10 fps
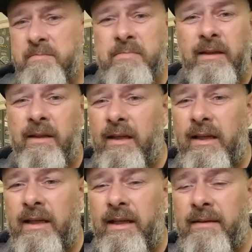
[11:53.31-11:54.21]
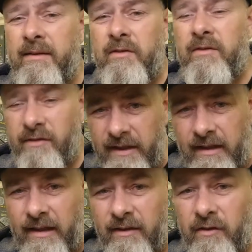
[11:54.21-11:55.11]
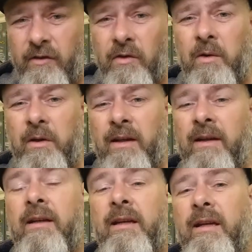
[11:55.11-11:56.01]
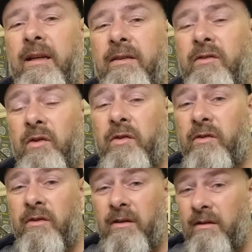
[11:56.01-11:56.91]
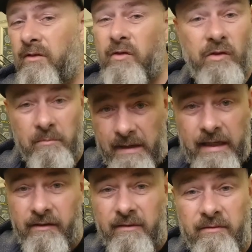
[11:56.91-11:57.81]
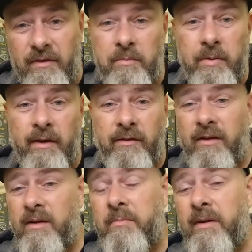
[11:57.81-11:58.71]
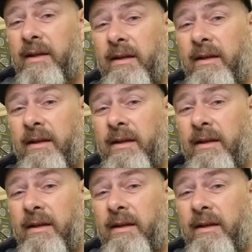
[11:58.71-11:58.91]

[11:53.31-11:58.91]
but the single action shock is just amazing for the price that you pay